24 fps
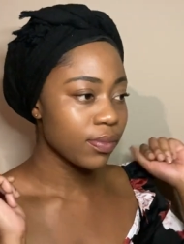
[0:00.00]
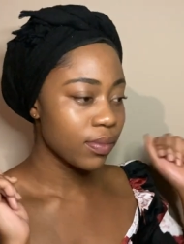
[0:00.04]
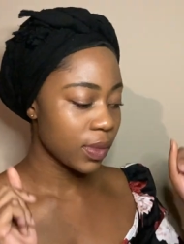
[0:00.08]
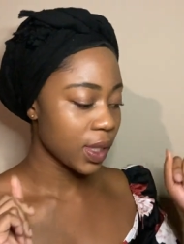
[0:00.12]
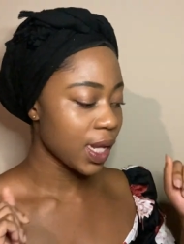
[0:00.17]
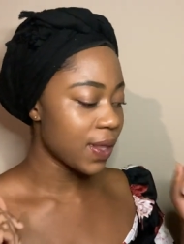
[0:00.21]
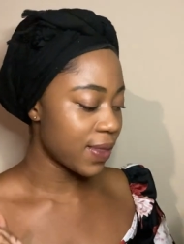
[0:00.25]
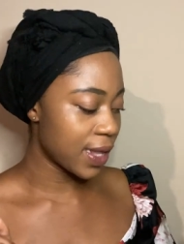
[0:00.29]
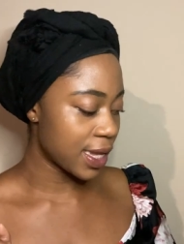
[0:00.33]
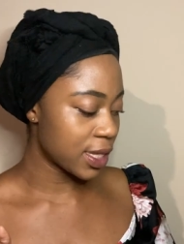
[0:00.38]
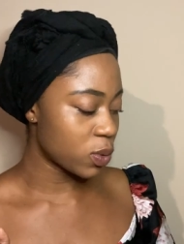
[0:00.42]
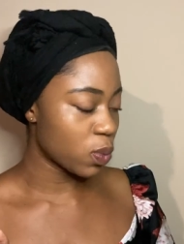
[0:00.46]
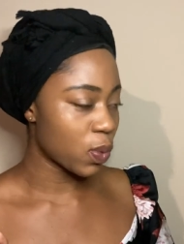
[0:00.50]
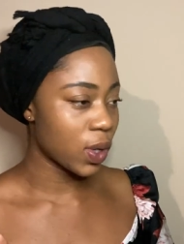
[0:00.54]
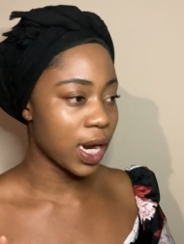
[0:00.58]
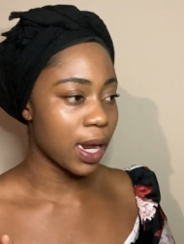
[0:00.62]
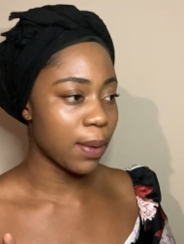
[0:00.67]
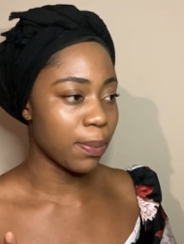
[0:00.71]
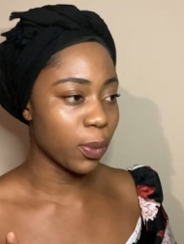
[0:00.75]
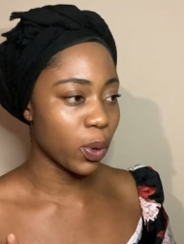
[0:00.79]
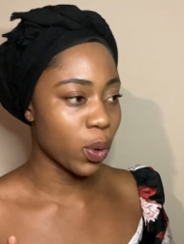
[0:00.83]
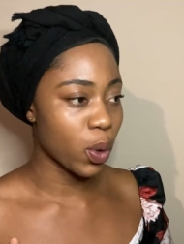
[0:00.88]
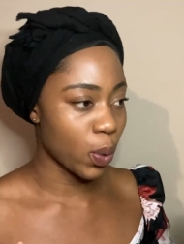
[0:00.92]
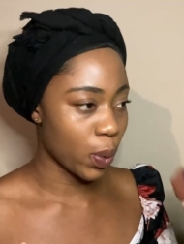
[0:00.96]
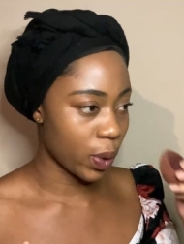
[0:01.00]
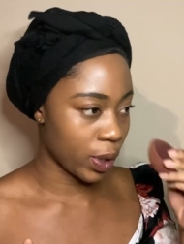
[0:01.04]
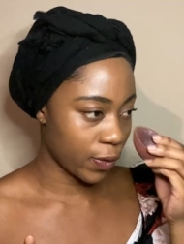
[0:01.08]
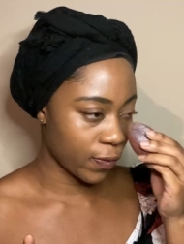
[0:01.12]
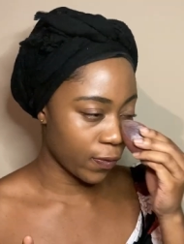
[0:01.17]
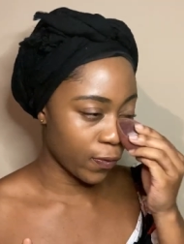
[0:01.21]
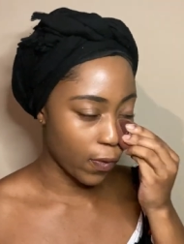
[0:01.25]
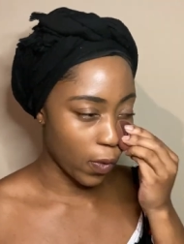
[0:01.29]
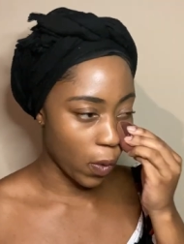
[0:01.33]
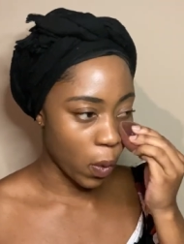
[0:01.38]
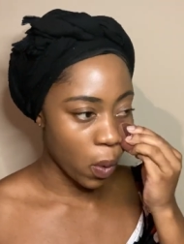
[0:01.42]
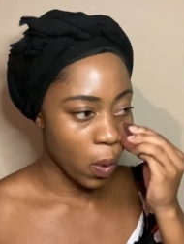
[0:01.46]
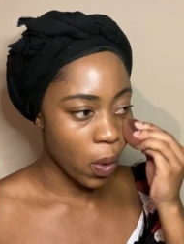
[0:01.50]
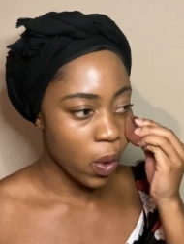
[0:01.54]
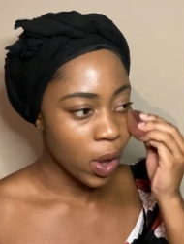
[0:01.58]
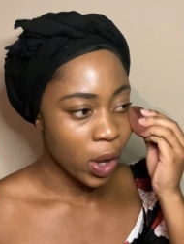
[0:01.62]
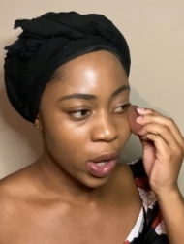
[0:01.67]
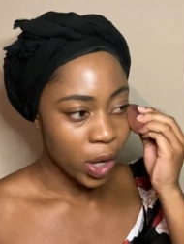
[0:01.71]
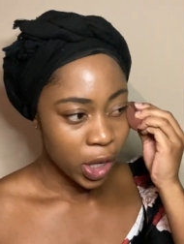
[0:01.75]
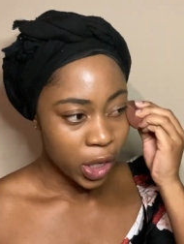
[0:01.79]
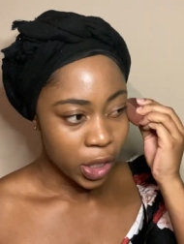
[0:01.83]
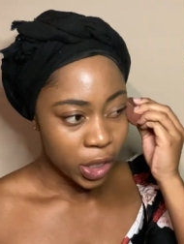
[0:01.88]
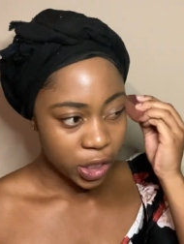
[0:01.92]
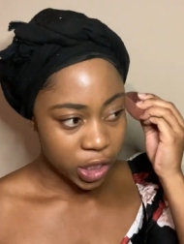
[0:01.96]
that's what I'm going for.
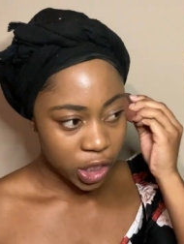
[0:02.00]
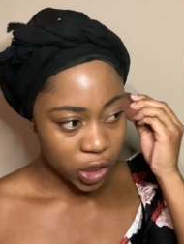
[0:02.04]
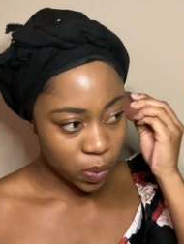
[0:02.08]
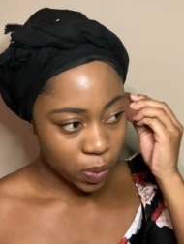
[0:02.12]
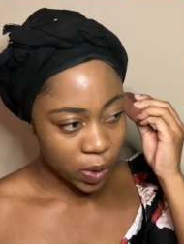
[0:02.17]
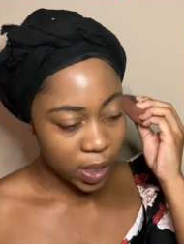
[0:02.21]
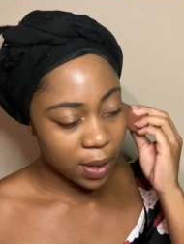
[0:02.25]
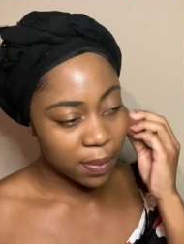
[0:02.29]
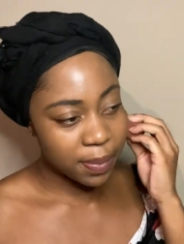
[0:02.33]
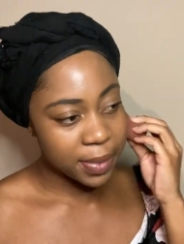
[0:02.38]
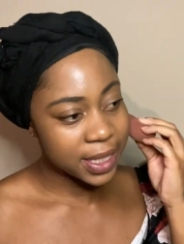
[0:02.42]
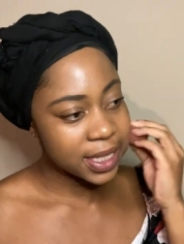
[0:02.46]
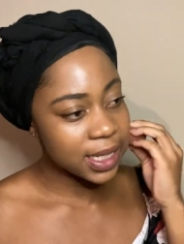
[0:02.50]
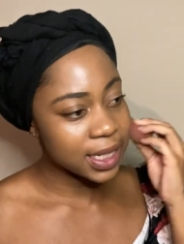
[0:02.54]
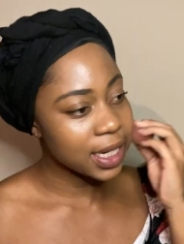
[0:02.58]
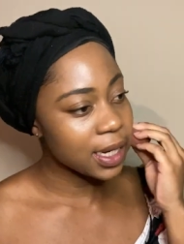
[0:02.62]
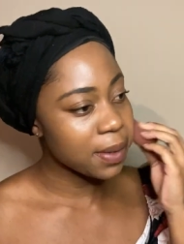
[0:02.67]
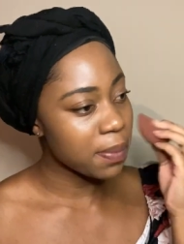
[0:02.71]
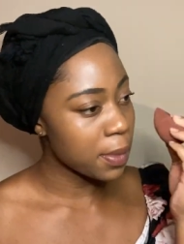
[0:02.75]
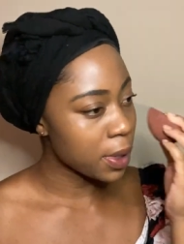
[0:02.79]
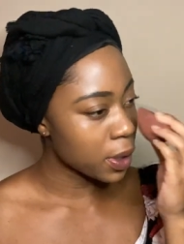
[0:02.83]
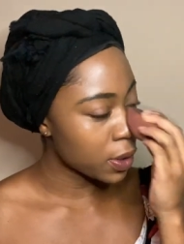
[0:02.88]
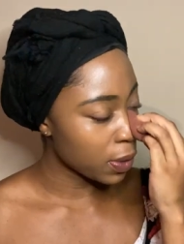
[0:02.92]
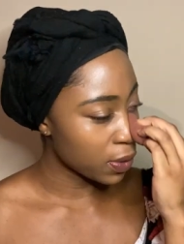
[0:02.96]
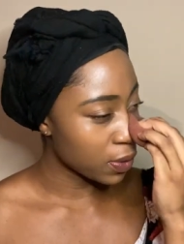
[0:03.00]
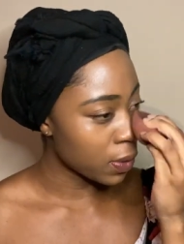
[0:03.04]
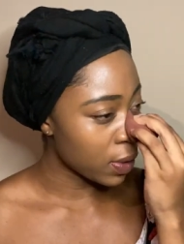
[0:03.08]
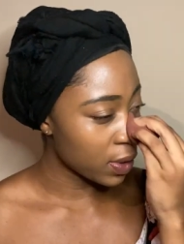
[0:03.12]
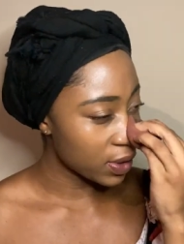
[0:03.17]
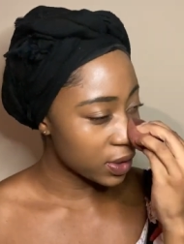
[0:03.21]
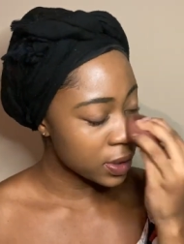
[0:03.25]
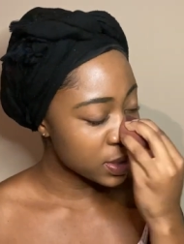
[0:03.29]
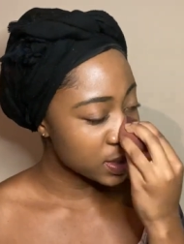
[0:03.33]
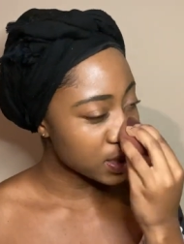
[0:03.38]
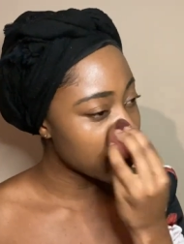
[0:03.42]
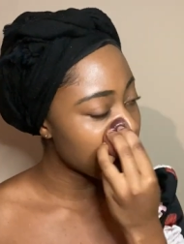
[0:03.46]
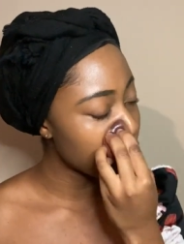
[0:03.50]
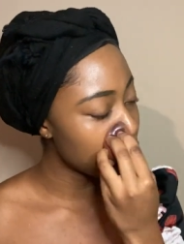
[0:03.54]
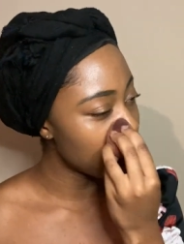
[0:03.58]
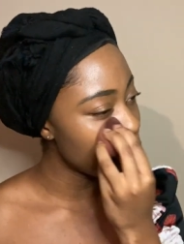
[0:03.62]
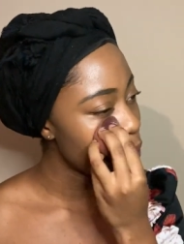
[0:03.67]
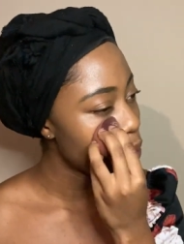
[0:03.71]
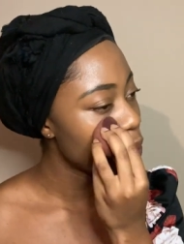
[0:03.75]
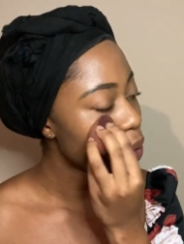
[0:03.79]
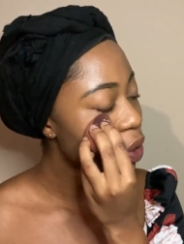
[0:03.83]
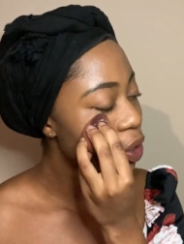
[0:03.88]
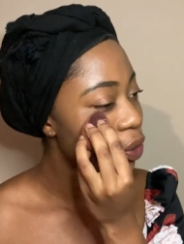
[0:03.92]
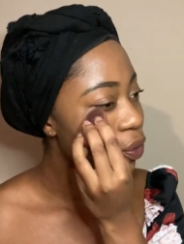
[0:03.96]
Just want to basically make your skin
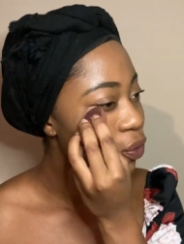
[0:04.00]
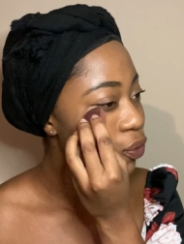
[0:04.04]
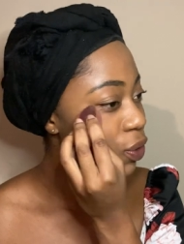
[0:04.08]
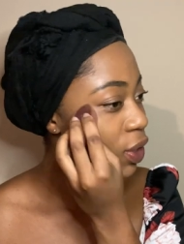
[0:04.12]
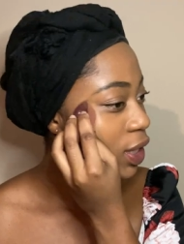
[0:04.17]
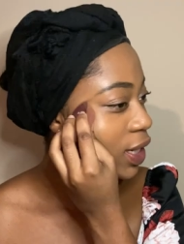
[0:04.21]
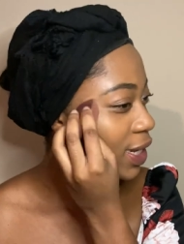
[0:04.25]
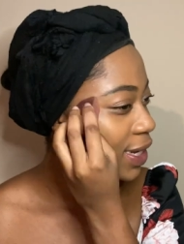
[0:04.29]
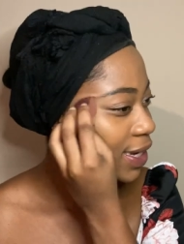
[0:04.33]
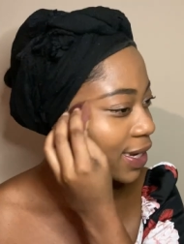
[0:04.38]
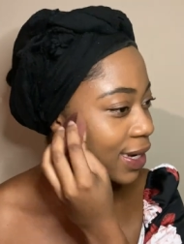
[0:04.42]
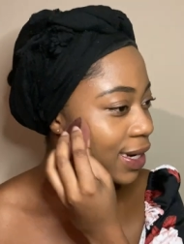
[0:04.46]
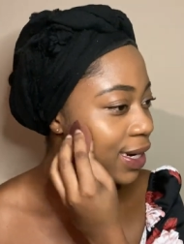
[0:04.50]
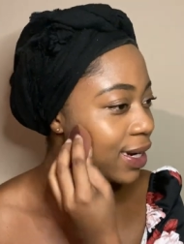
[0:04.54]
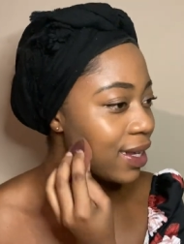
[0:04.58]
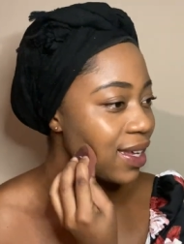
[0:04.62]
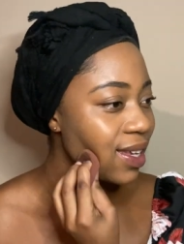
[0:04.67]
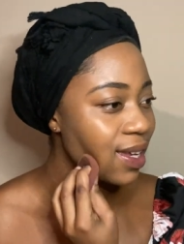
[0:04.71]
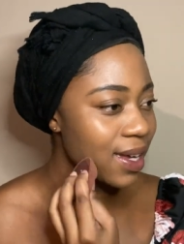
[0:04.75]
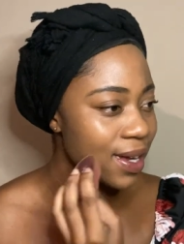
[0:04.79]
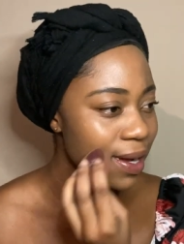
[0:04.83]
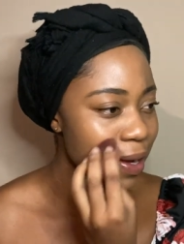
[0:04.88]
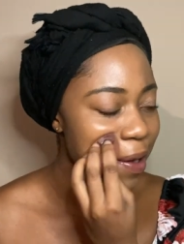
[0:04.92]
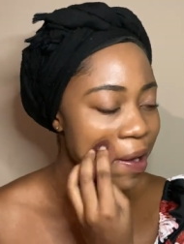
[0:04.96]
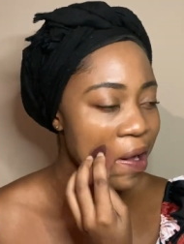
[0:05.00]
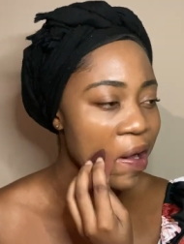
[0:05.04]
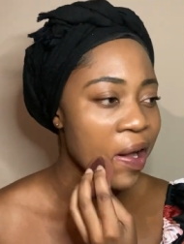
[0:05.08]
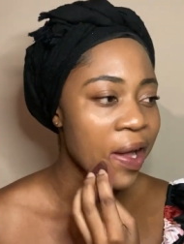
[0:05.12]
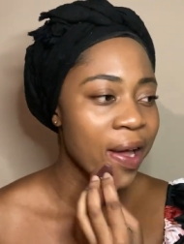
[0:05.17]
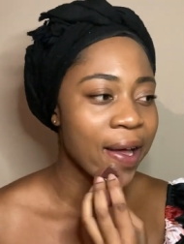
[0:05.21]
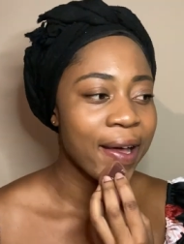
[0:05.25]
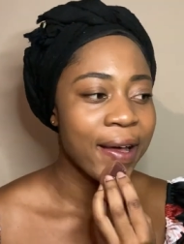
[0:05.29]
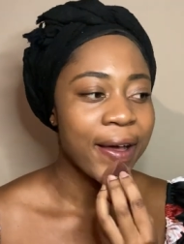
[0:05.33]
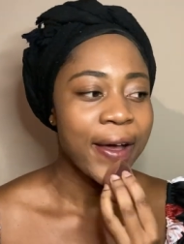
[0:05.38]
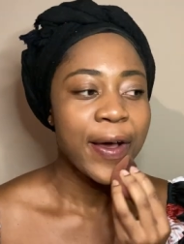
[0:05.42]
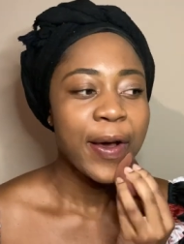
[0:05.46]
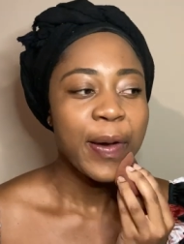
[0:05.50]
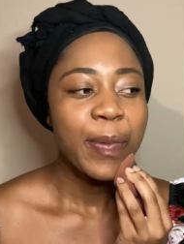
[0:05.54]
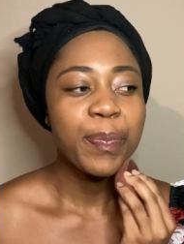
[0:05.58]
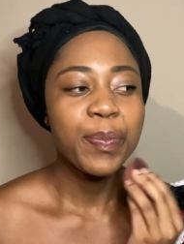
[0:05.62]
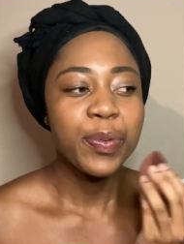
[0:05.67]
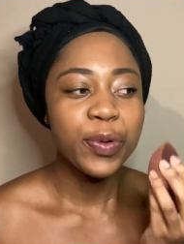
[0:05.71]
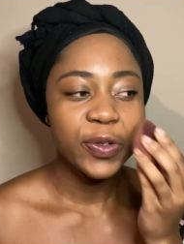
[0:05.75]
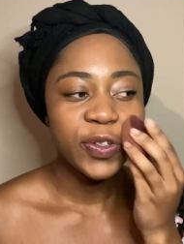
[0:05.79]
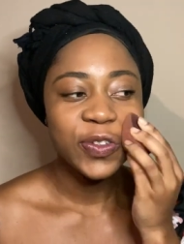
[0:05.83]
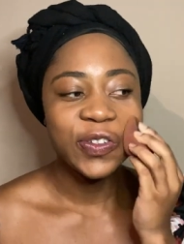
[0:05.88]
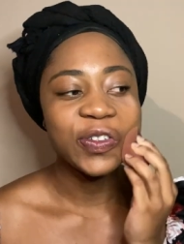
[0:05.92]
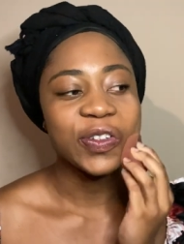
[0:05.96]
look really clear,
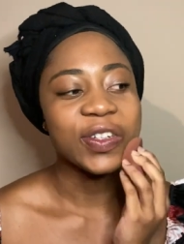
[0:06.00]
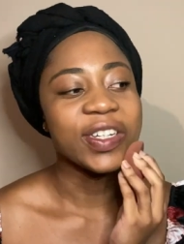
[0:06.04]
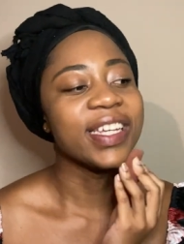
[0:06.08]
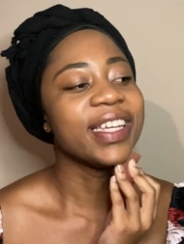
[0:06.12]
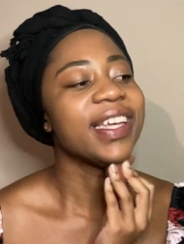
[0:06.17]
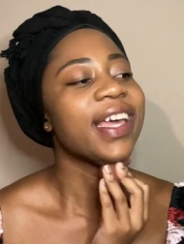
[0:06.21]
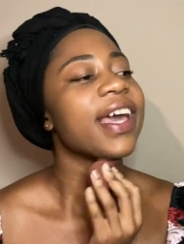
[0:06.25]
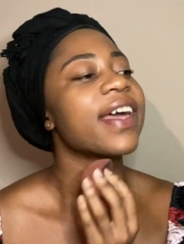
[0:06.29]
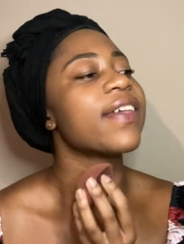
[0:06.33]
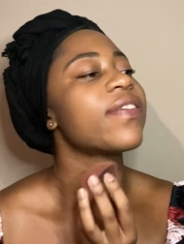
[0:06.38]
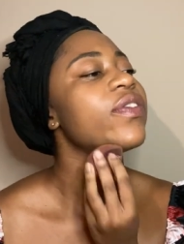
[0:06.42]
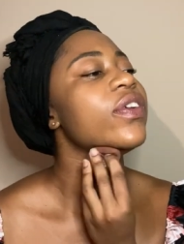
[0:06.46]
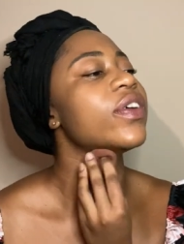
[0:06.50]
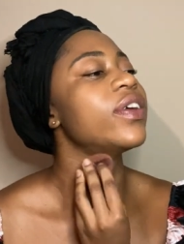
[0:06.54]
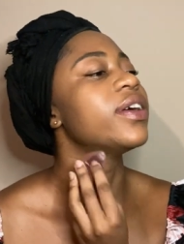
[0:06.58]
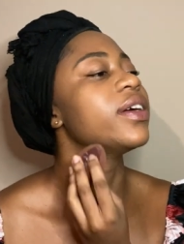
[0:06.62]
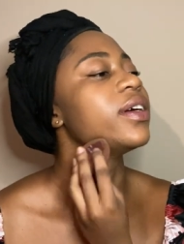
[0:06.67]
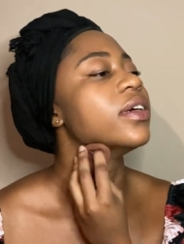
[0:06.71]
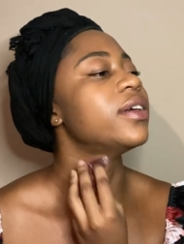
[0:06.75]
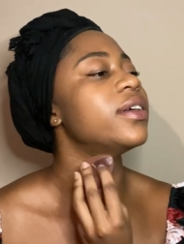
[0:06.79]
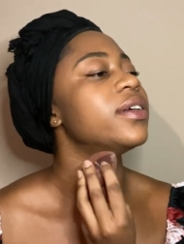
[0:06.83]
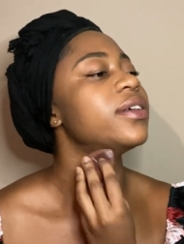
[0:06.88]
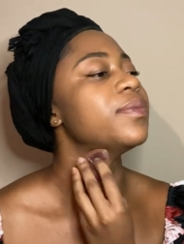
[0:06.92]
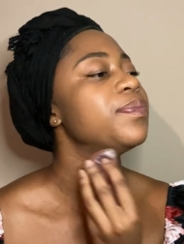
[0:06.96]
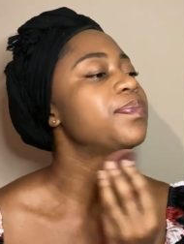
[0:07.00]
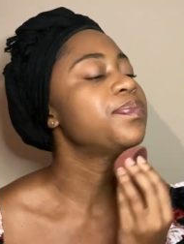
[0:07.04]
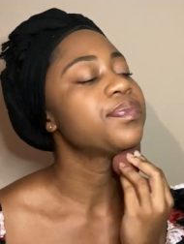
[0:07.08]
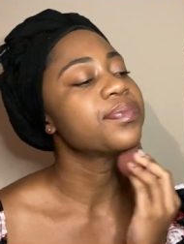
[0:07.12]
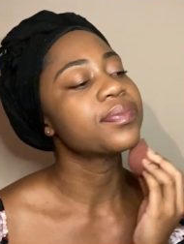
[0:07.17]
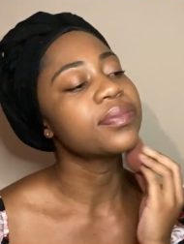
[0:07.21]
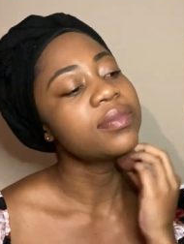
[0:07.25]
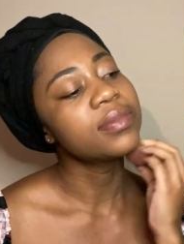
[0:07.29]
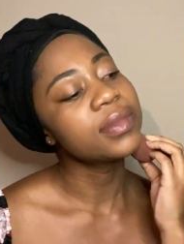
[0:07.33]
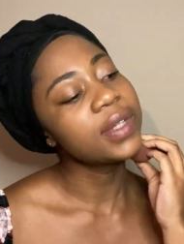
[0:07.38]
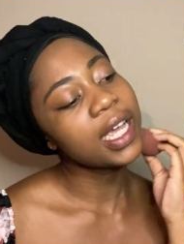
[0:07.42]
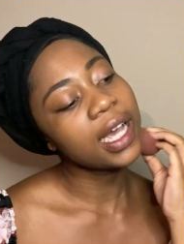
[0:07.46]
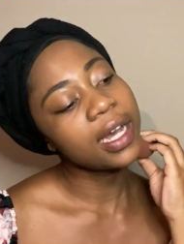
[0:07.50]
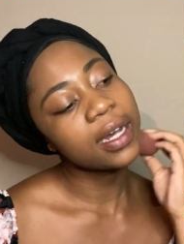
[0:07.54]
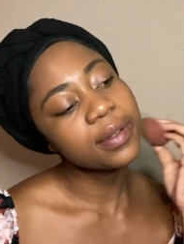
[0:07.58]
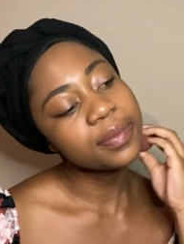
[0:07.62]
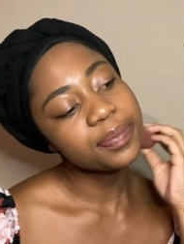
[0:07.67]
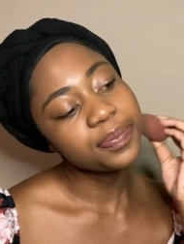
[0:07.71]
put together. Yeah.